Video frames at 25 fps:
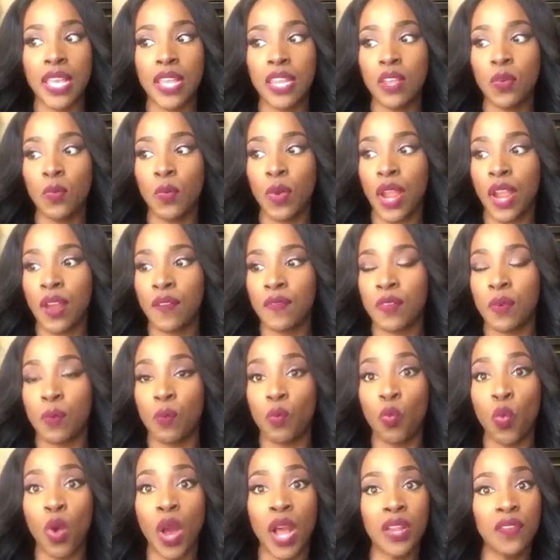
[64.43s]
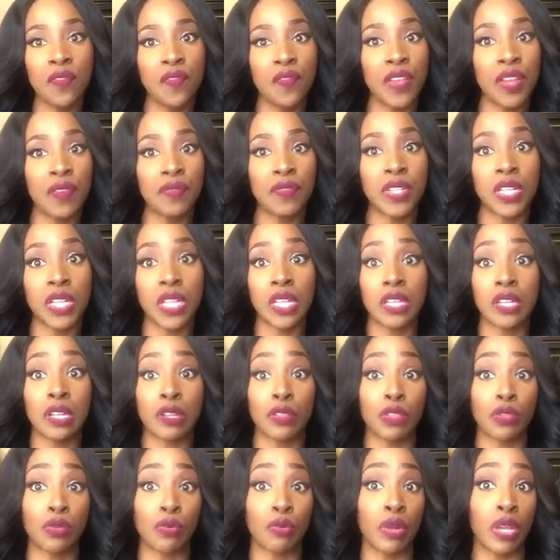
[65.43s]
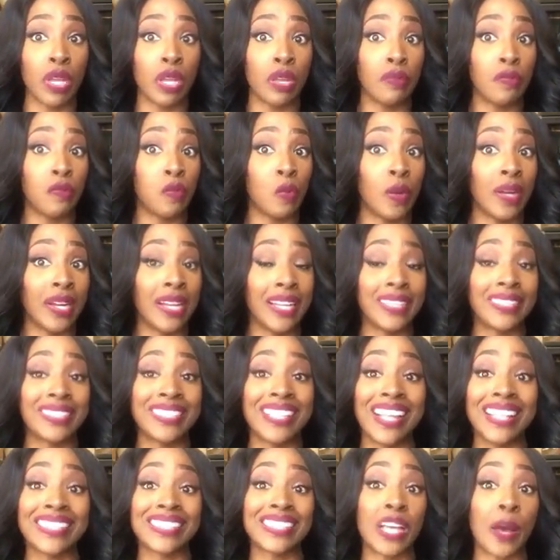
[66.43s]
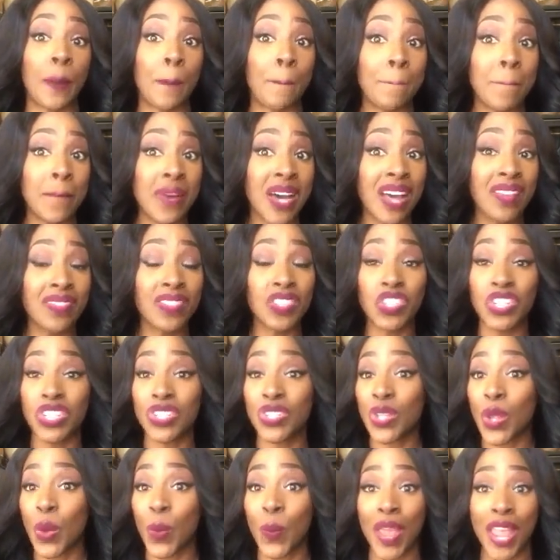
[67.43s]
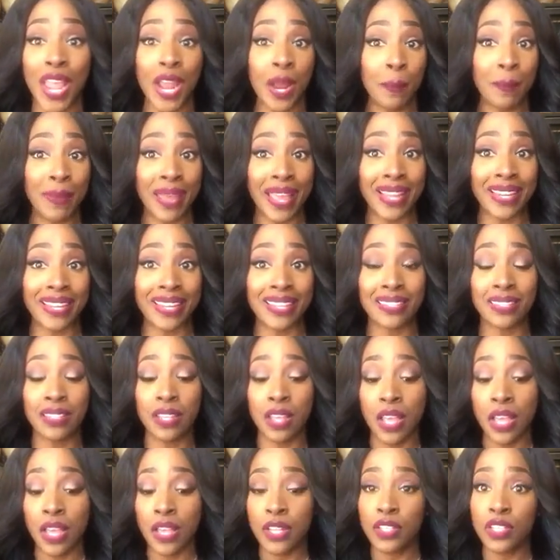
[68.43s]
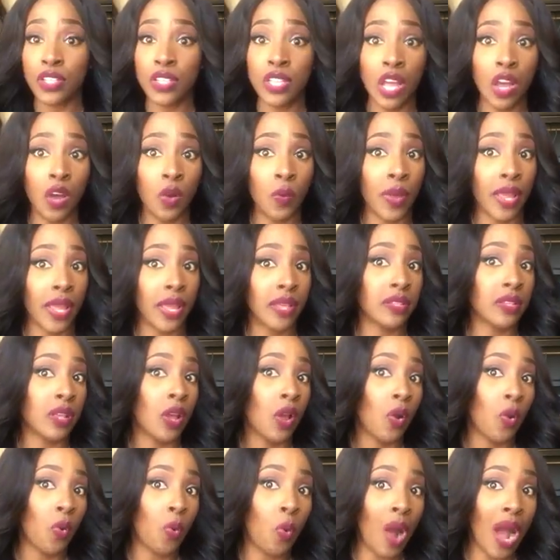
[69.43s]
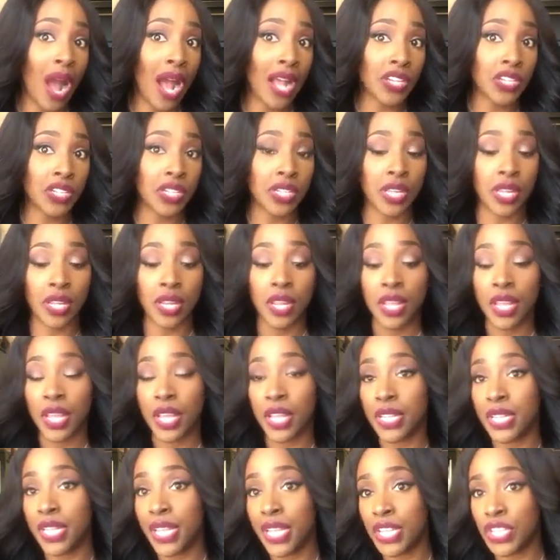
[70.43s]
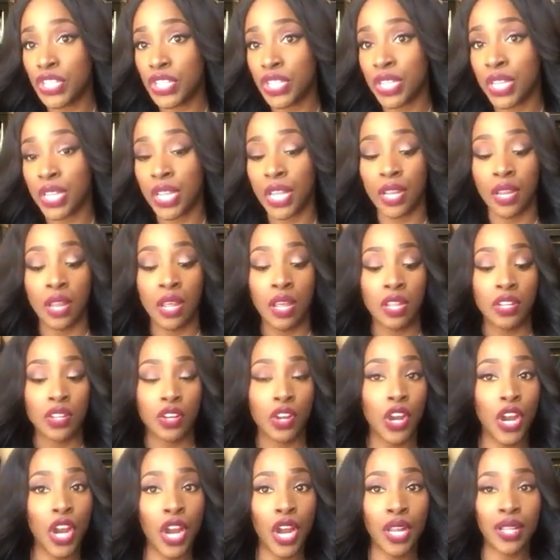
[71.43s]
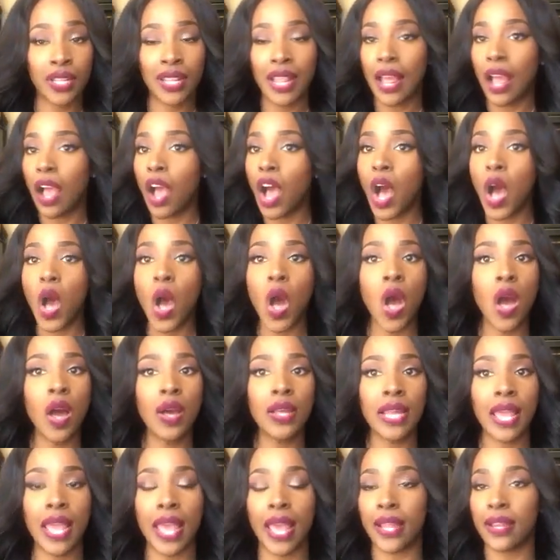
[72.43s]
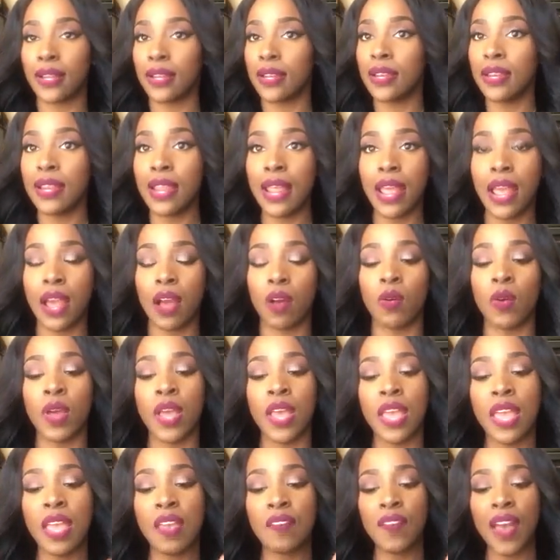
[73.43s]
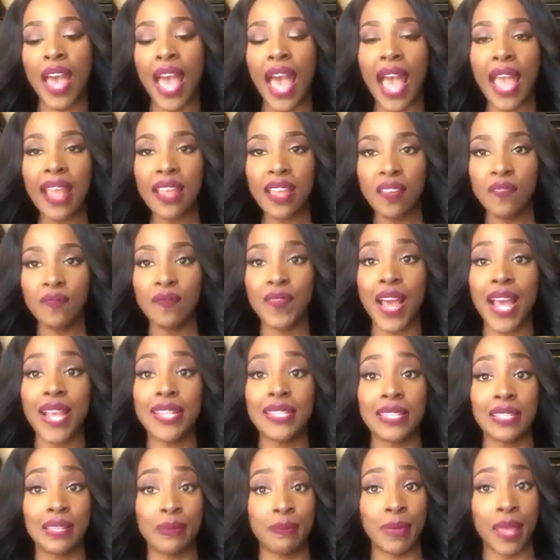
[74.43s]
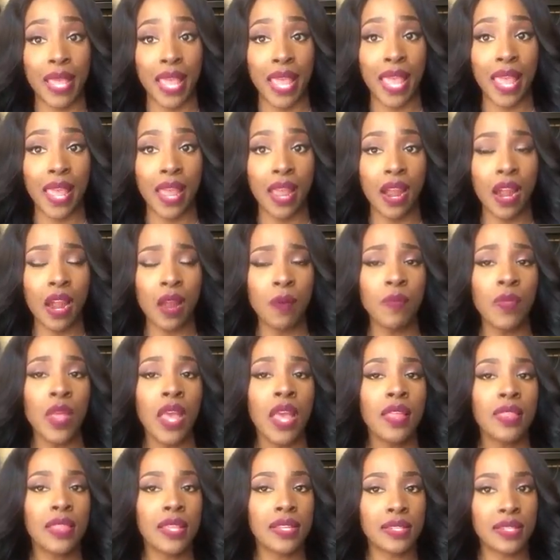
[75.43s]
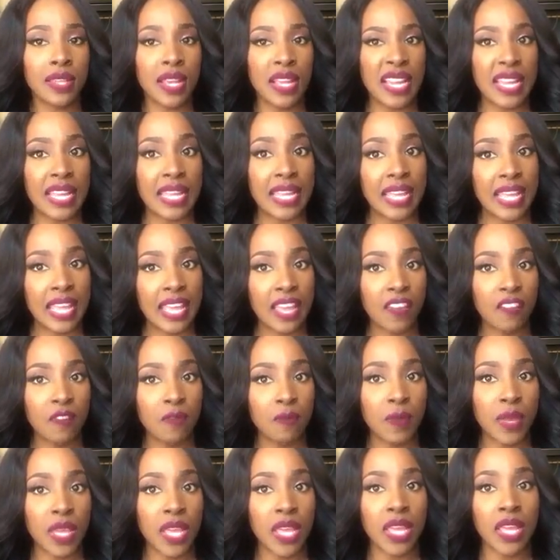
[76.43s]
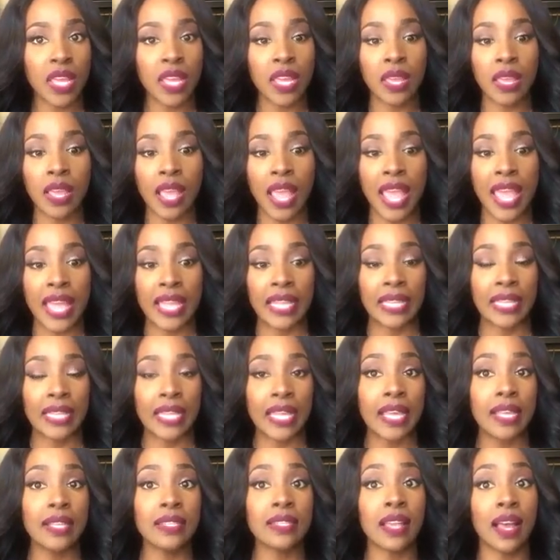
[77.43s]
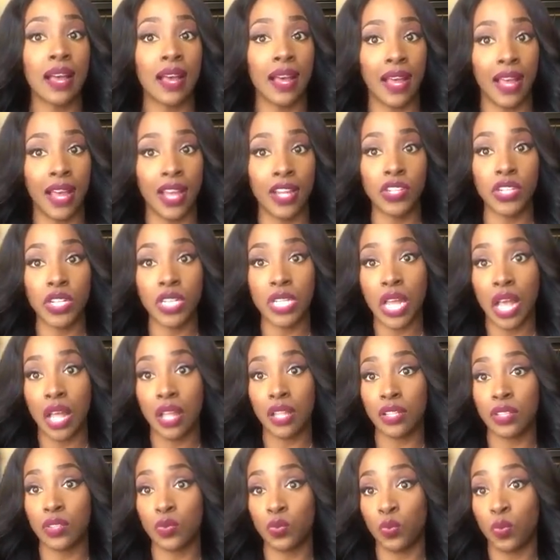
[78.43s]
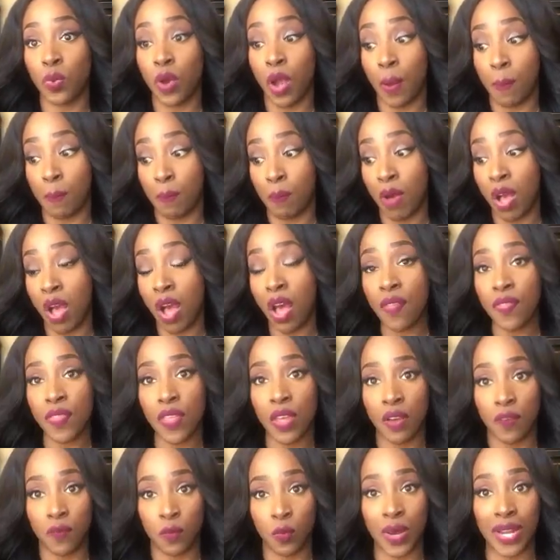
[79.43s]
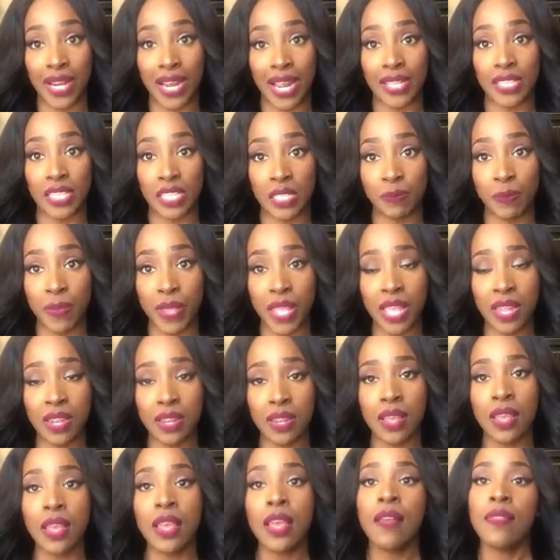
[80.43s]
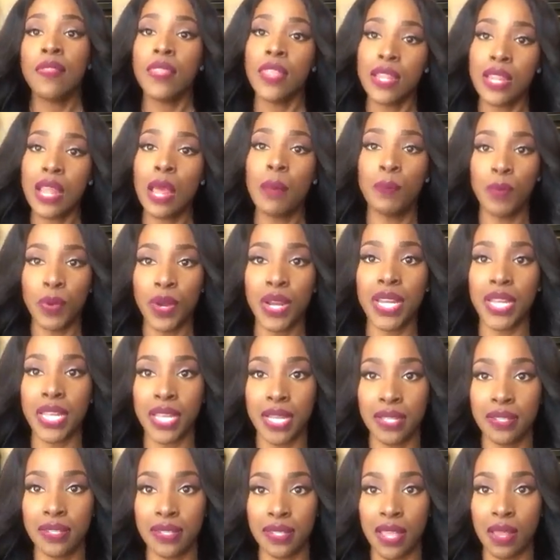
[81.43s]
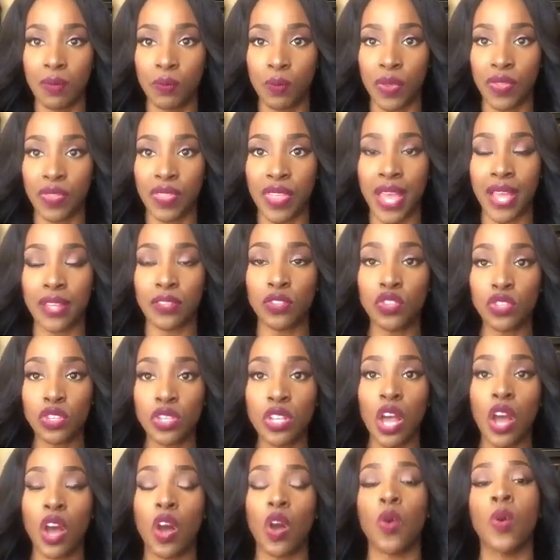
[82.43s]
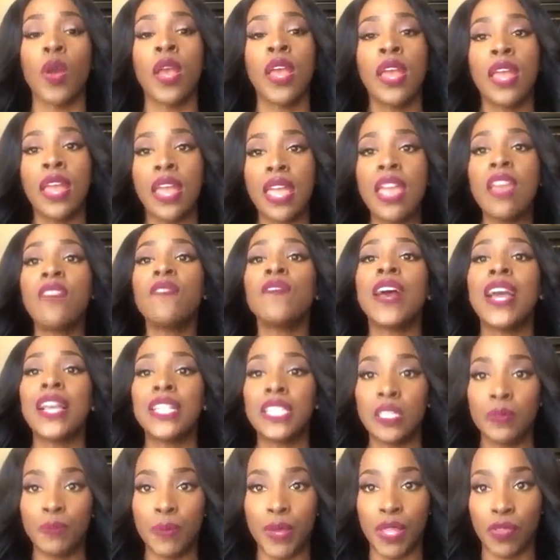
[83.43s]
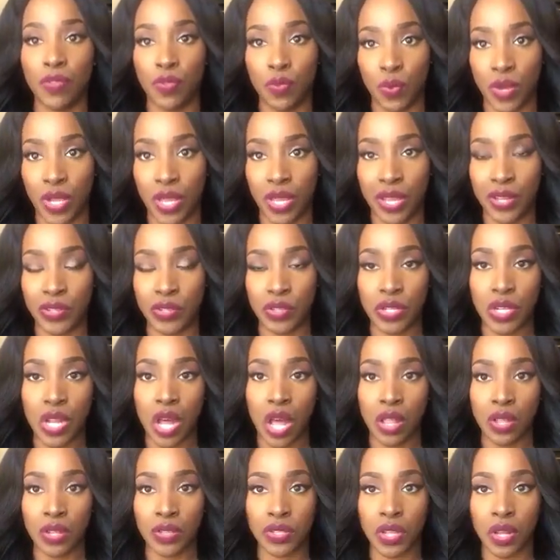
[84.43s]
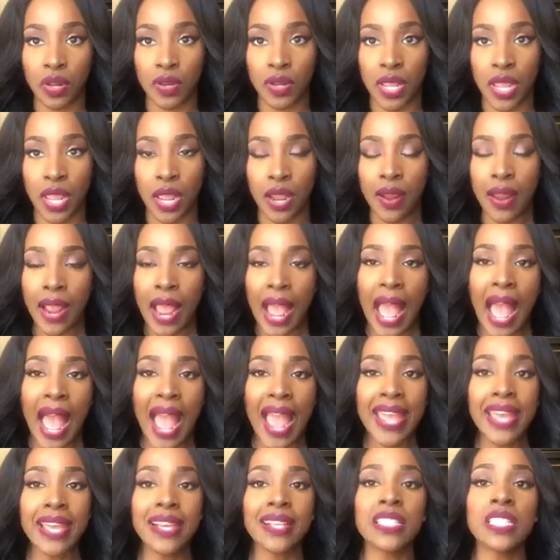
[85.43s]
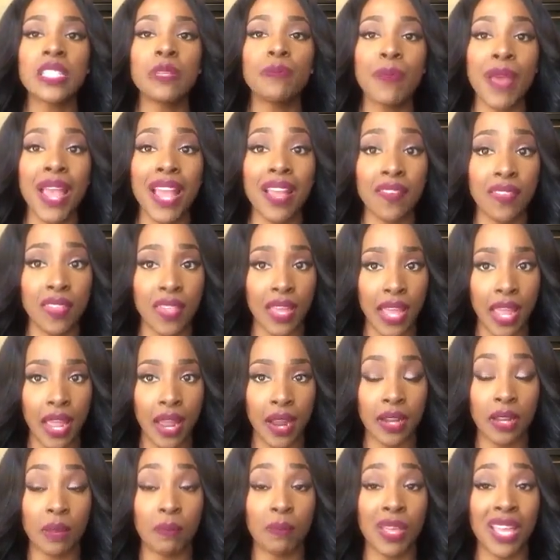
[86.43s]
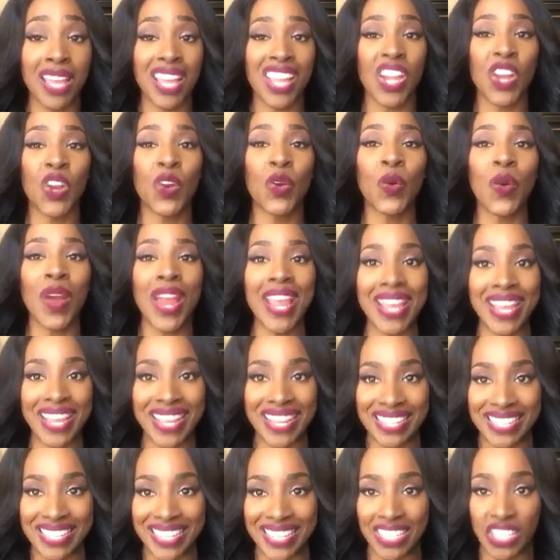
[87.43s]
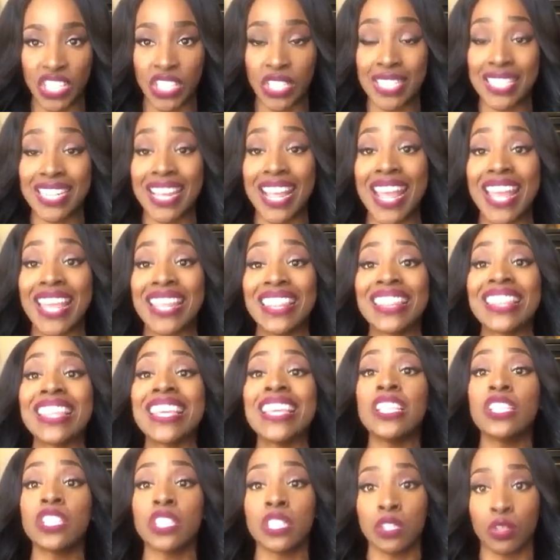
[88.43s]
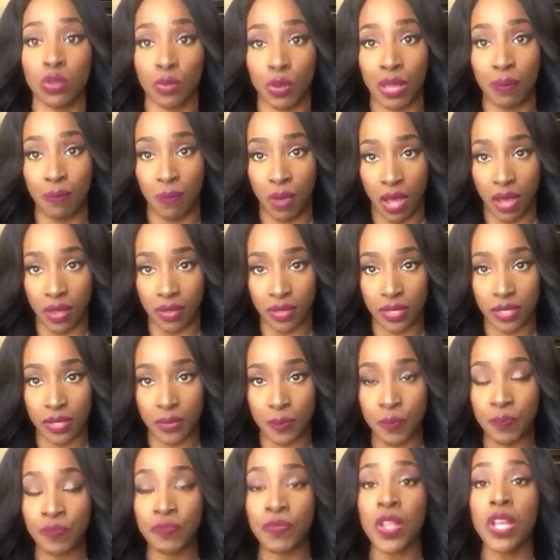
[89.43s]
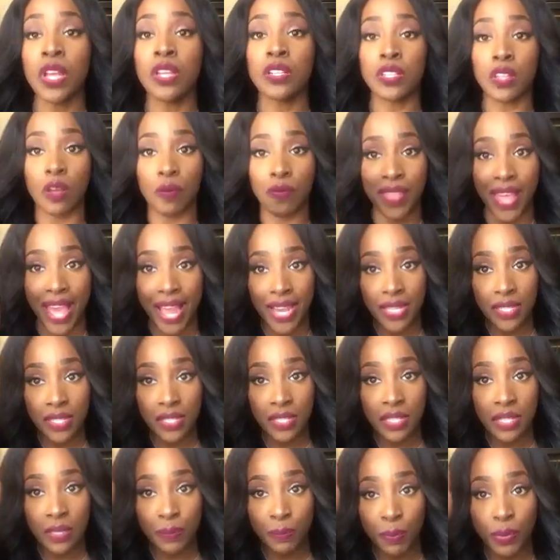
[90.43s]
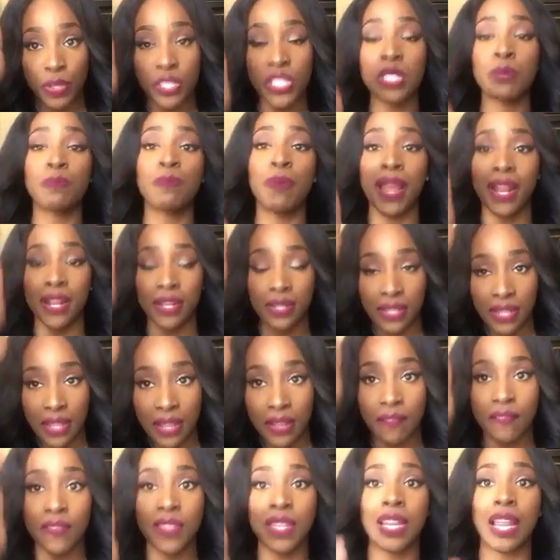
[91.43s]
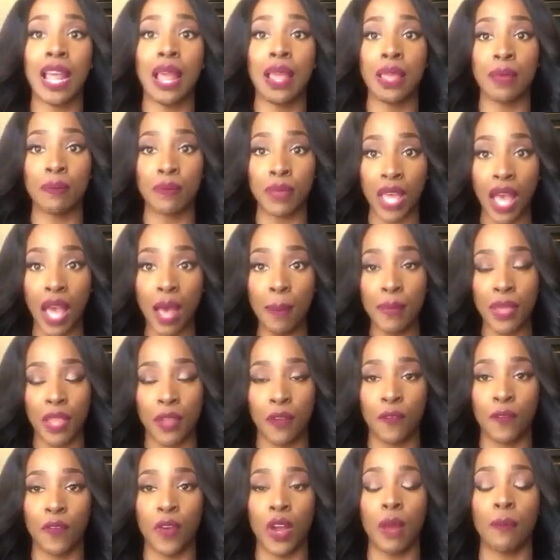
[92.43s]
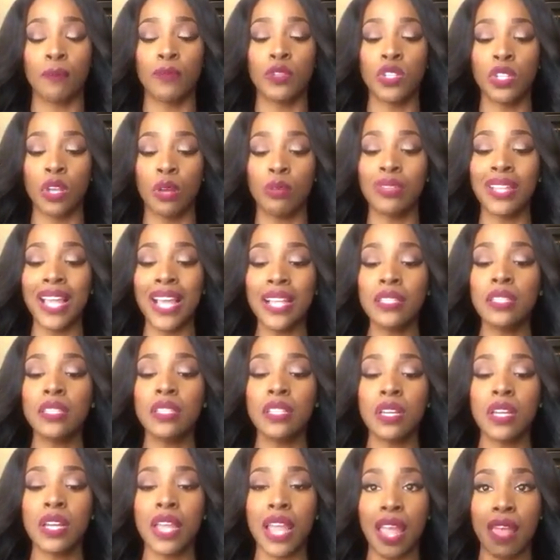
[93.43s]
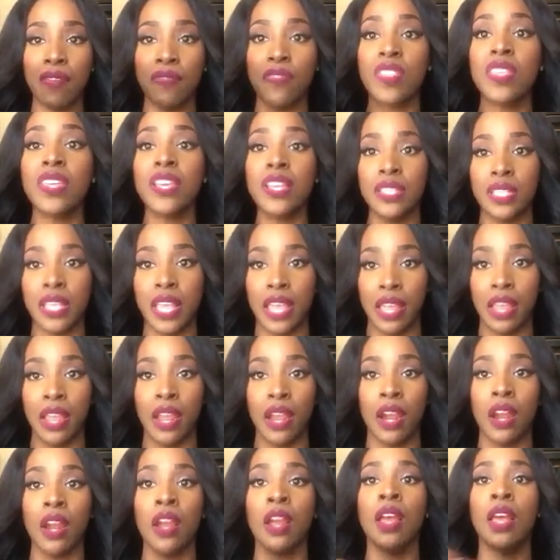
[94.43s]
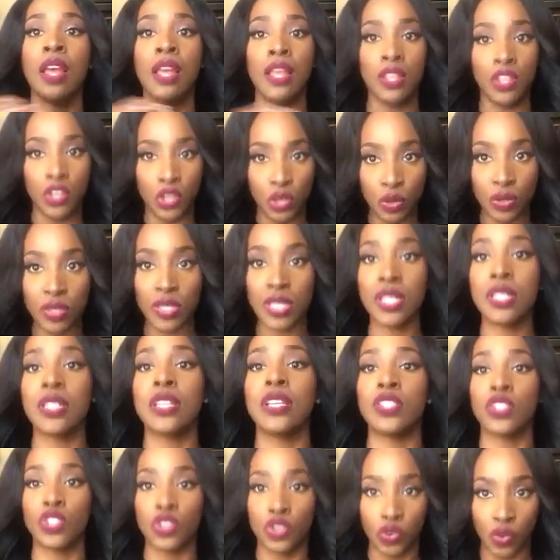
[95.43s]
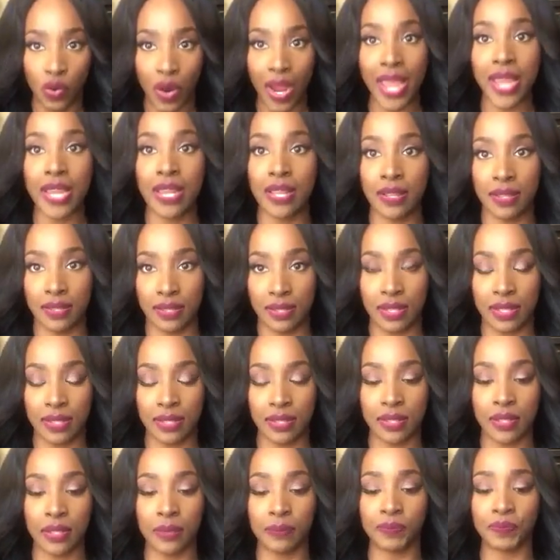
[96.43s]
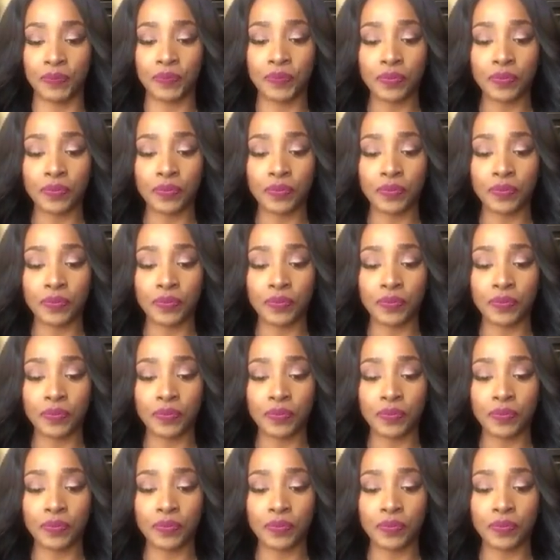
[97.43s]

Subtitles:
anywhere from $150 to $300-400 a month just on hair maintenance, sew-ins, washing it, conditioning it, curling, all that. Now, if I can find some hair that's gonna give me at least $100 a month of what I spent, then I'm pretty content with that. So if I spend $300 on hair, I expect the hair to be in great condition at least 3 months. So that is the perspective that I am coming from. So let's look at this hair using this grading system.